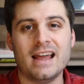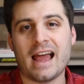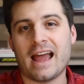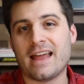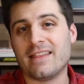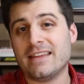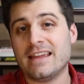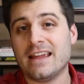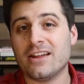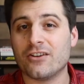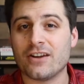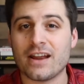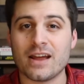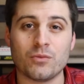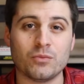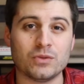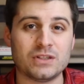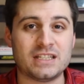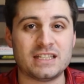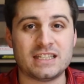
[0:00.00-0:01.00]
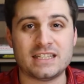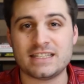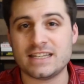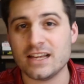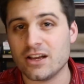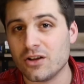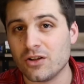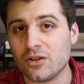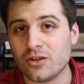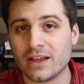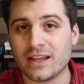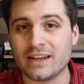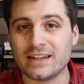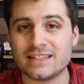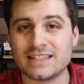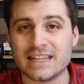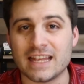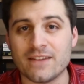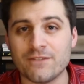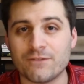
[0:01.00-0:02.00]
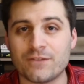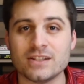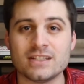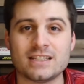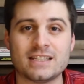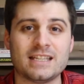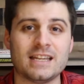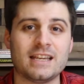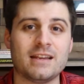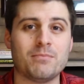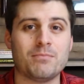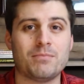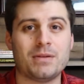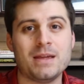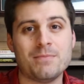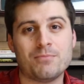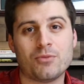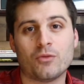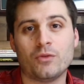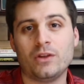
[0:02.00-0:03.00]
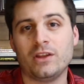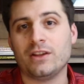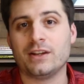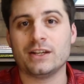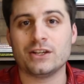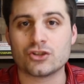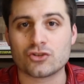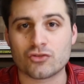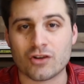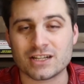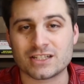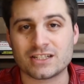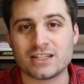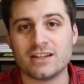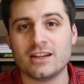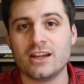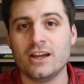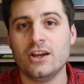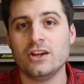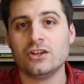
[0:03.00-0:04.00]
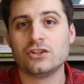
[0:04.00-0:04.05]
And the internet was still in its infancy and people really didn't trust it.